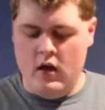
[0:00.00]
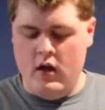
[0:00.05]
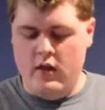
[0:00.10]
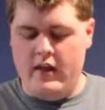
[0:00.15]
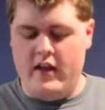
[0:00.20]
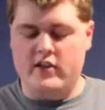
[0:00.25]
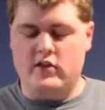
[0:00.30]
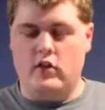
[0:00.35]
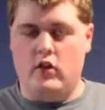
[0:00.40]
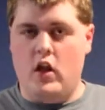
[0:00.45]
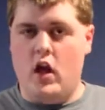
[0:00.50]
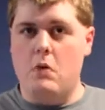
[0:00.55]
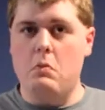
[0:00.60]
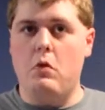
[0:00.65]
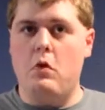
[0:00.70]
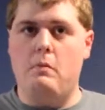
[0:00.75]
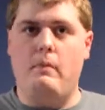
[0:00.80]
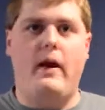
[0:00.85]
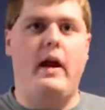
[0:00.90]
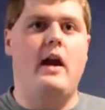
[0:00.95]
that's a lot
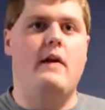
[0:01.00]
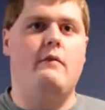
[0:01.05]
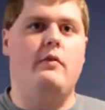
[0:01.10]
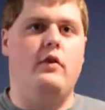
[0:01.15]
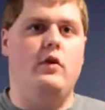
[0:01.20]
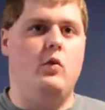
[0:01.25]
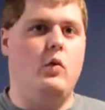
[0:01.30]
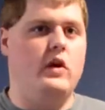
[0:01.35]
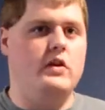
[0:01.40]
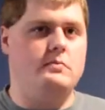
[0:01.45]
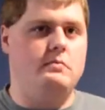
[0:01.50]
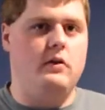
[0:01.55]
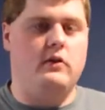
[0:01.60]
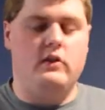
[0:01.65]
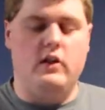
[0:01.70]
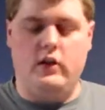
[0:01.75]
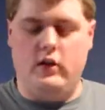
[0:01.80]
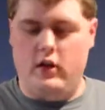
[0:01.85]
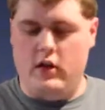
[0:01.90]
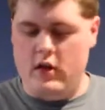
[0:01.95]
more powerful than what's built
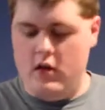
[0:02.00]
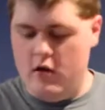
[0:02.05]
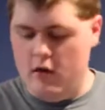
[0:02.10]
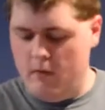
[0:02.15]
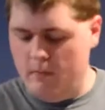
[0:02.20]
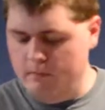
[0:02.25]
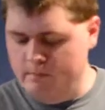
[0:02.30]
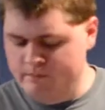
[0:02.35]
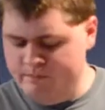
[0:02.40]
into here.